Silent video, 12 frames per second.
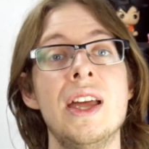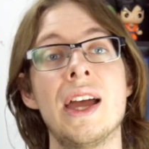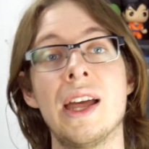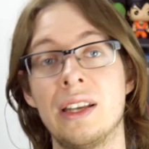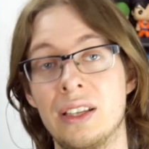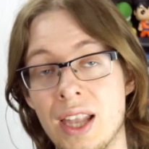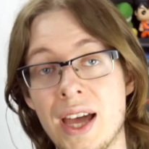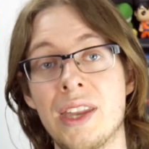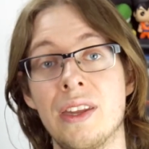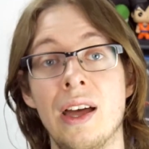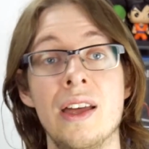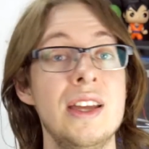and
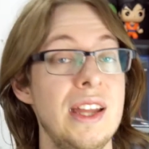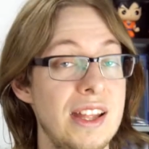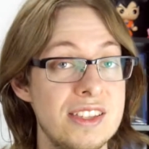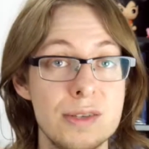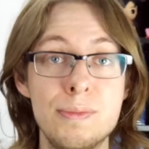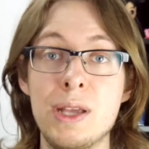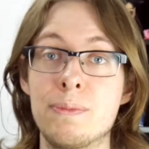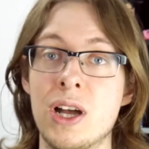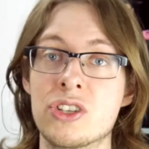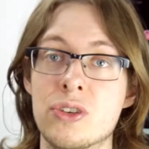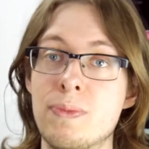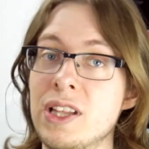lighter. It's a big
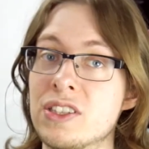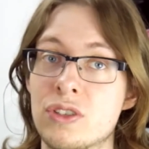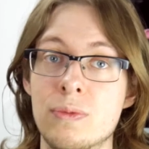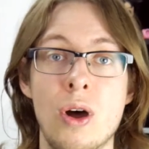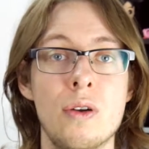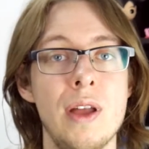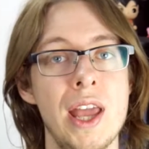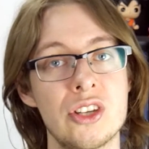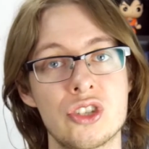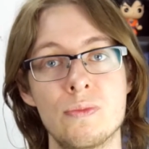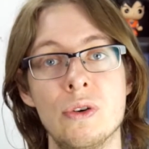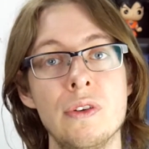budget mainstream horror
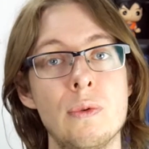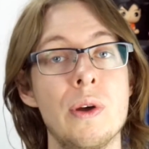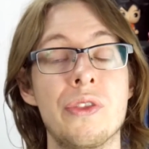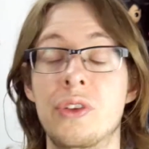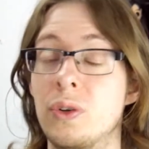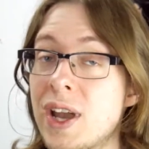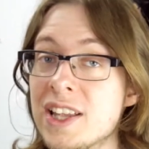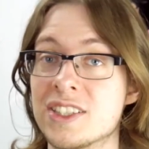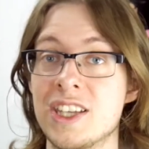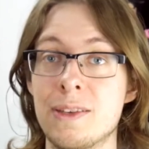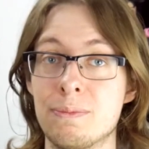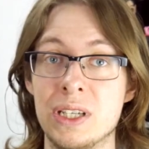action movie with great
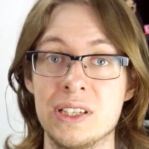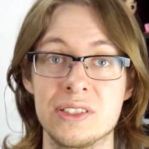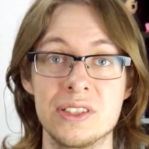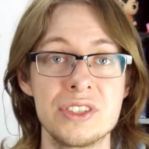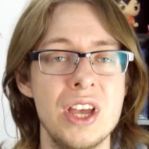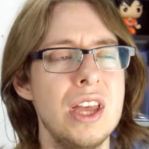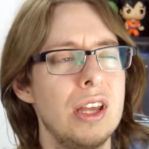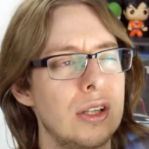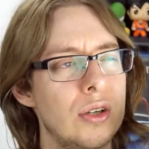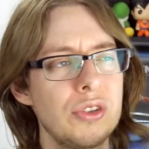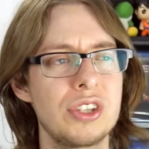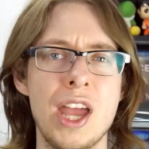set pieces,
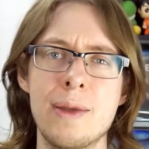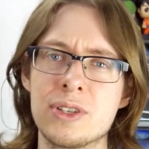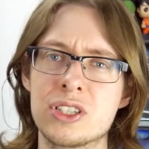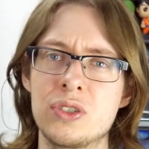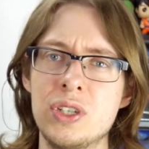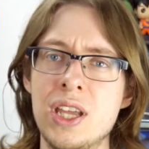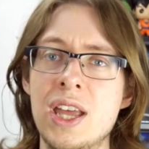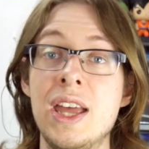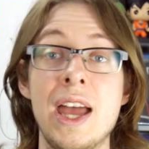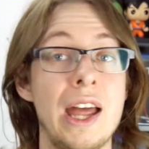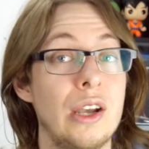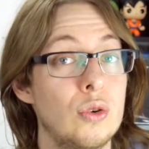good chemistry,
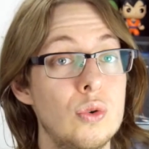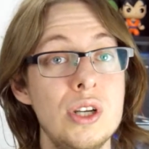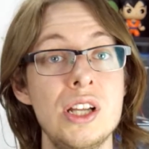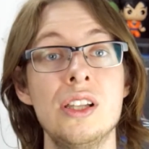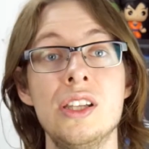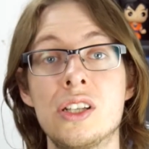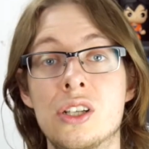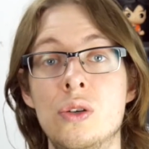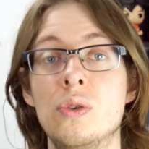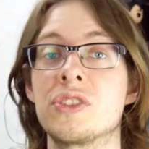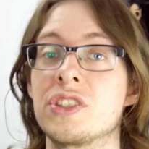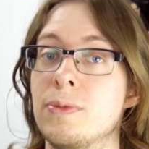and really
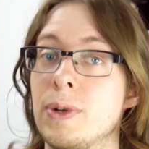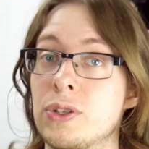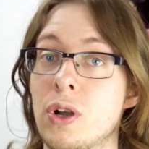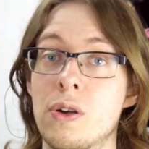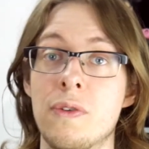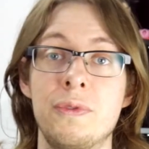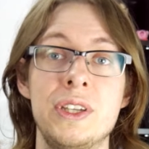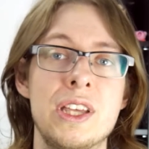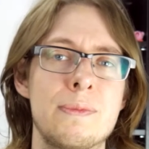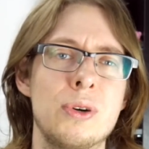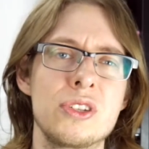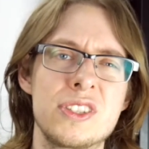cool cinematography
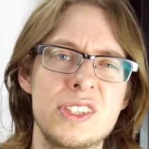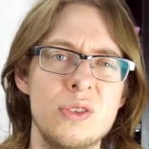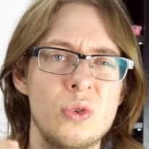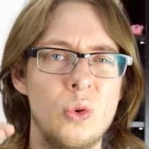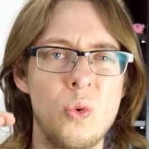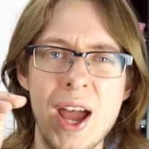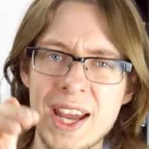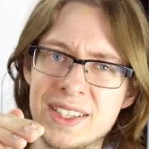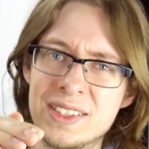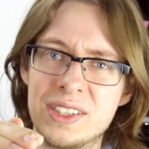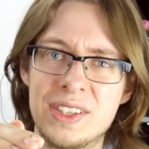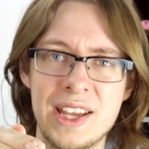that puts you right
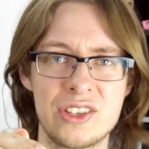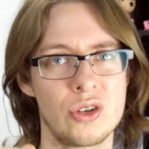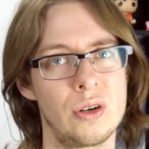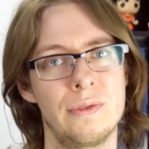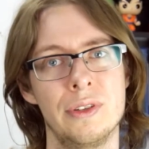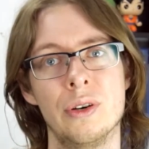in the danger of it